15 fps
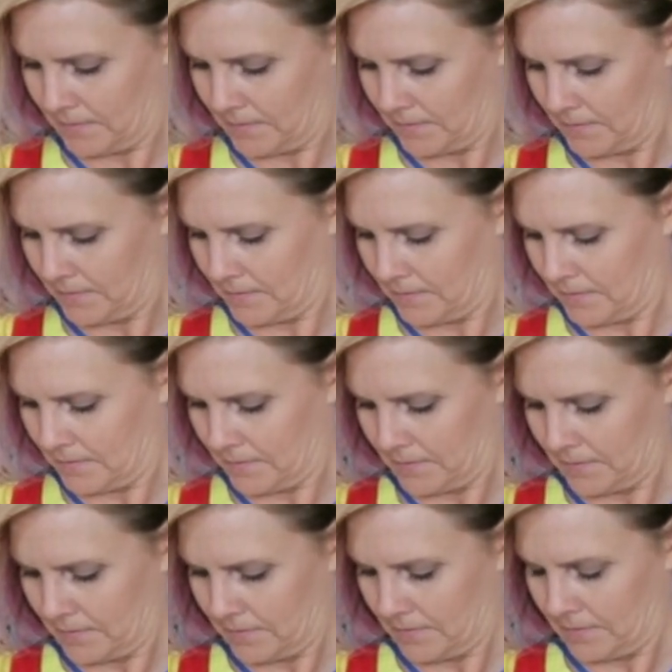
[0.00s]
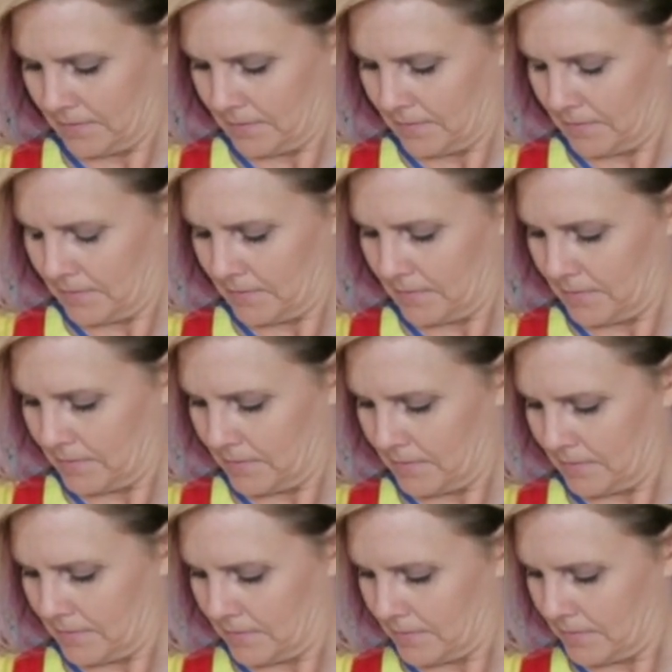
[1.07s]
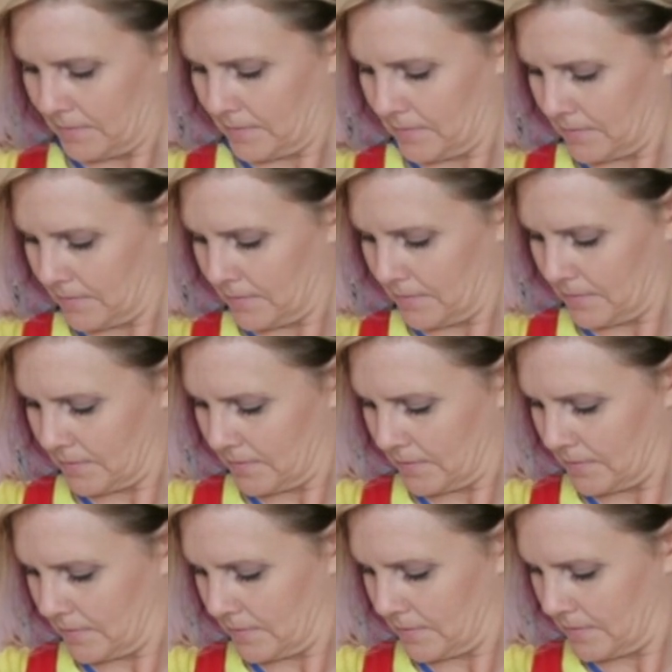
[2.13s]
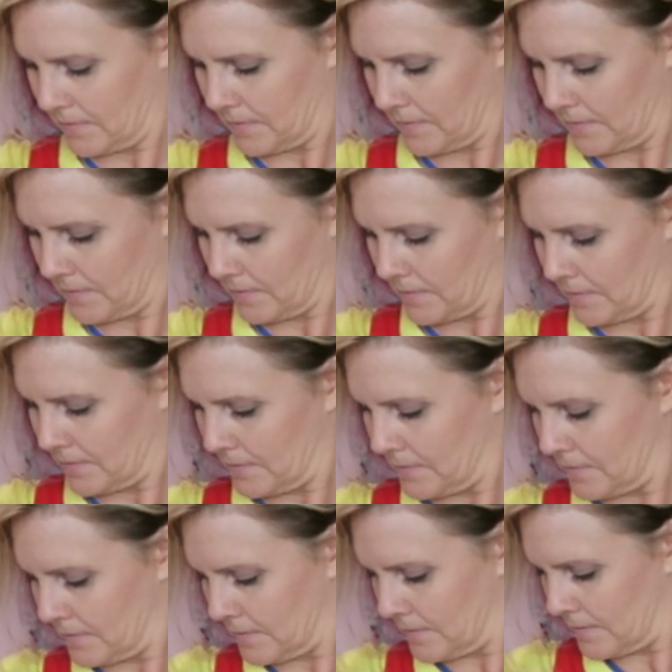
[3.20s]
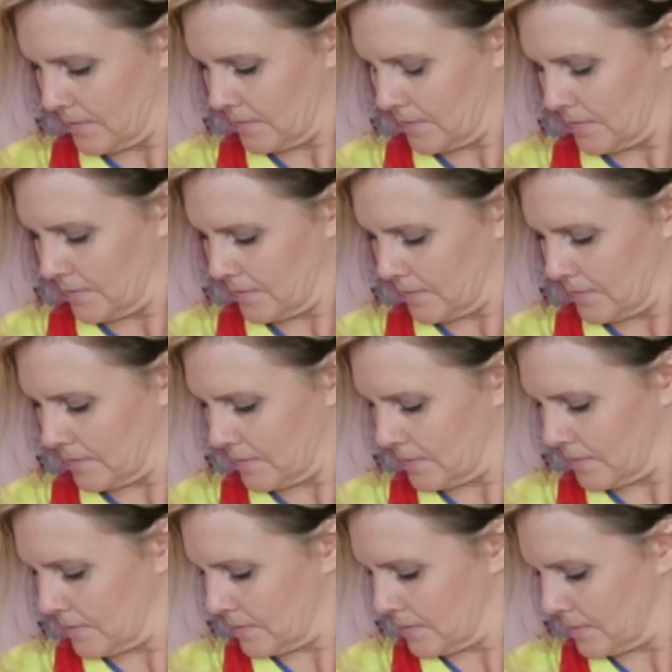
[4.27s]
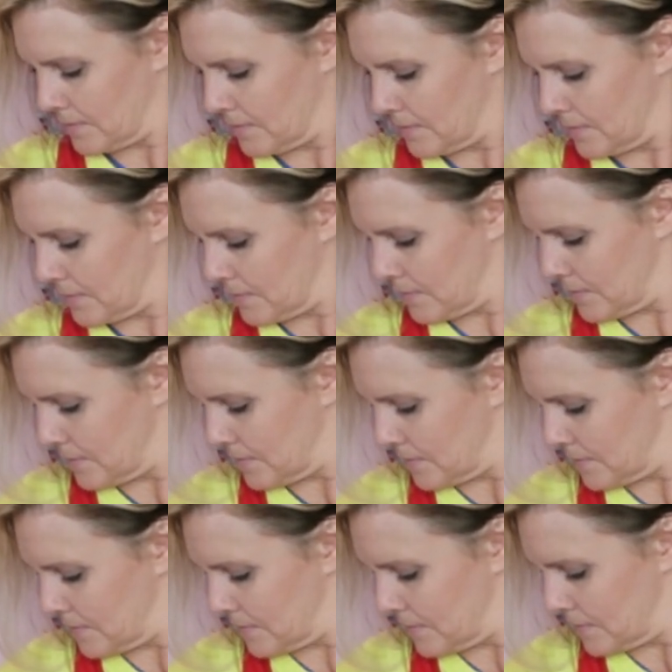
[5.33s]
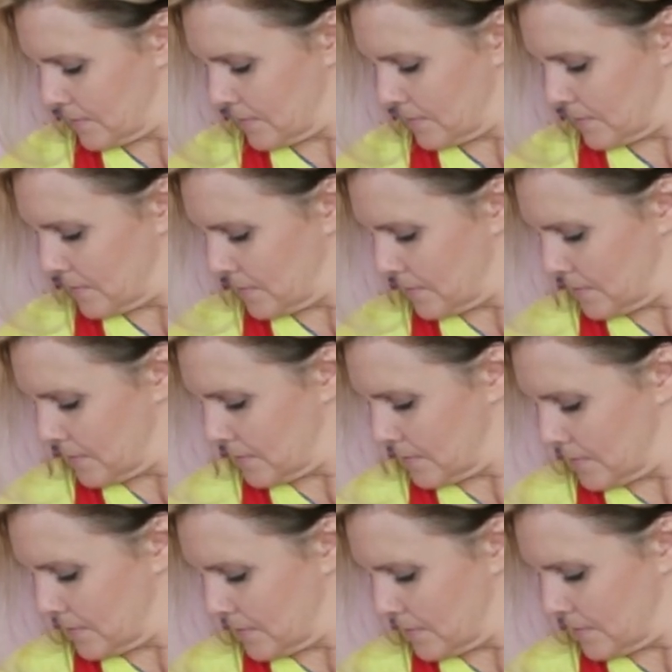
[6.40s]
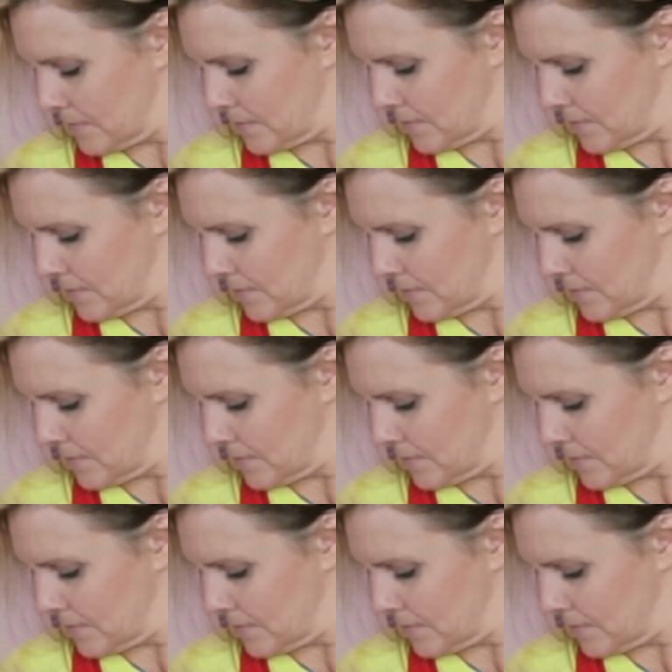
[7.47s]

Nobody speaks.